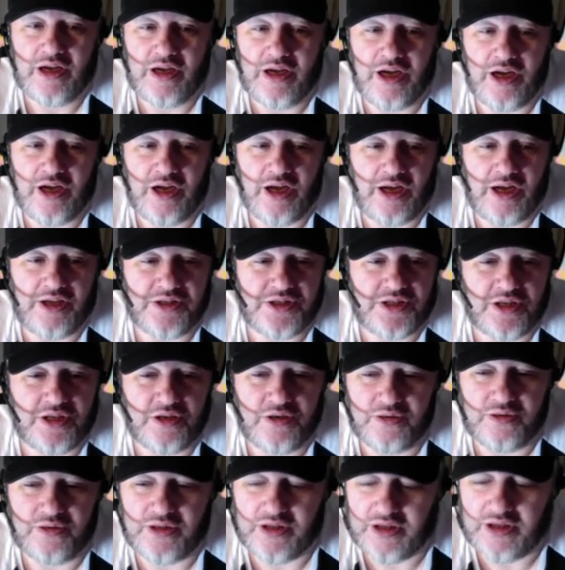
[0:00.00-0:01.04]
And
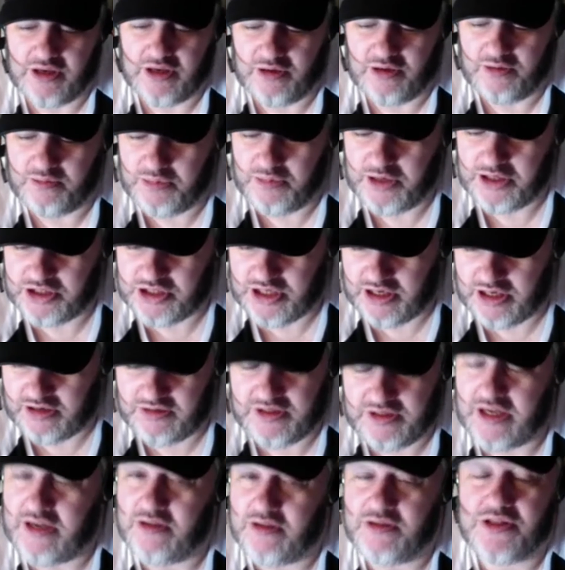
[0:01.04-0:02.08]
so, big
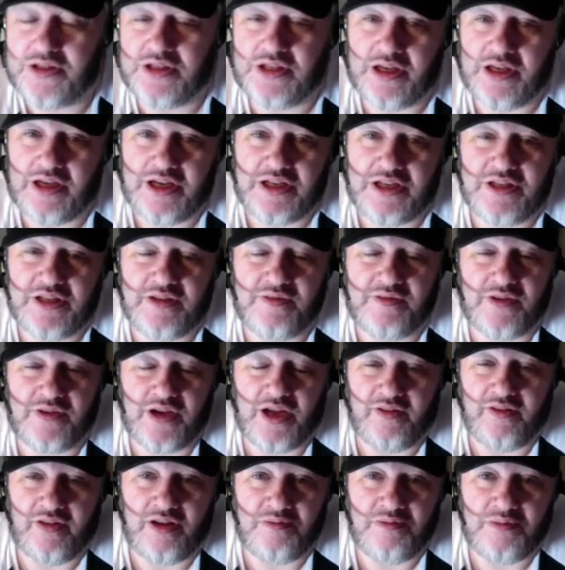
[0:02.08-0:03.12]
shout out to
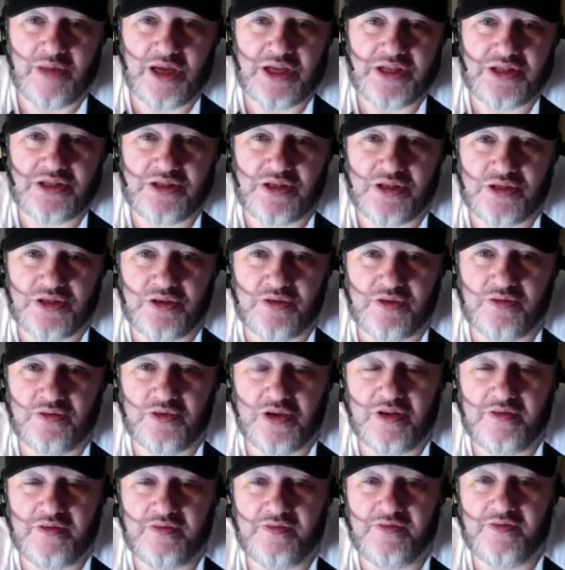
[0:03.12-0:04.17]
85 ambassadors who've
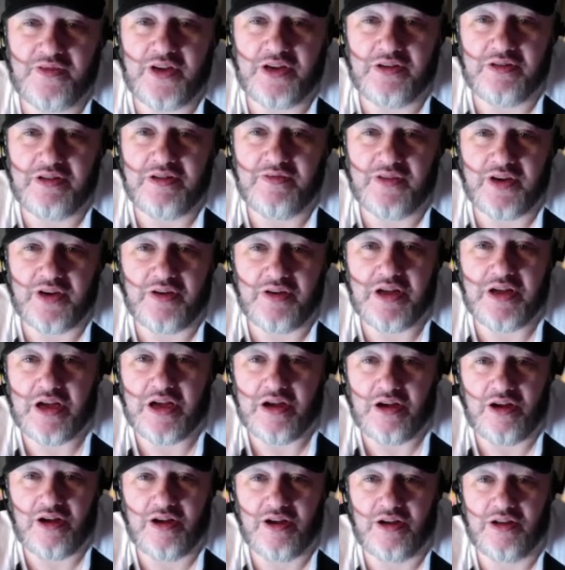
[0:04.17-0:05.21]
worked very, very
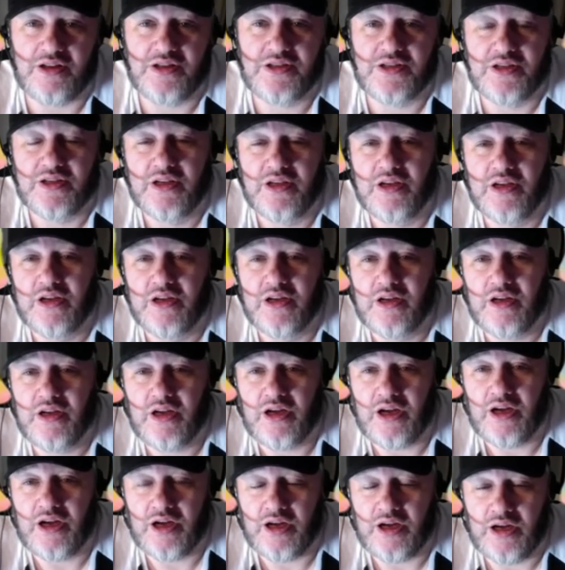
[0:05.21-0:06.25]
hard,
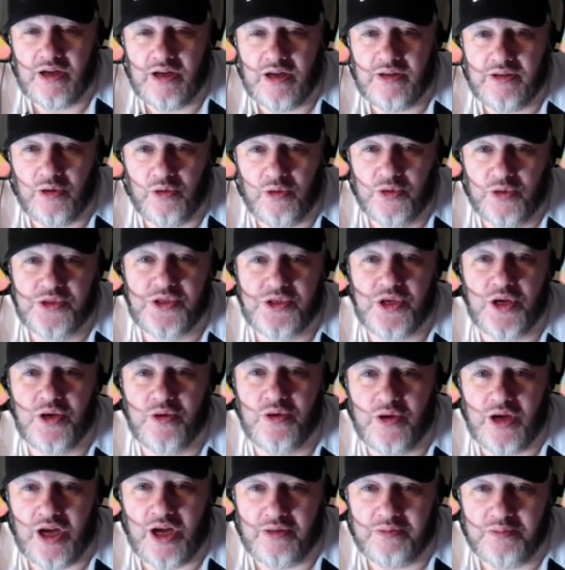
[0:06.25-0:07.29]

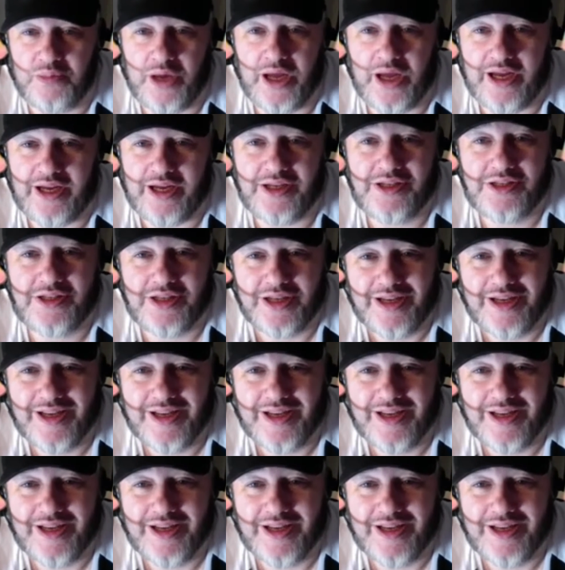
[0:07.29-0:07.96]
also unpaid.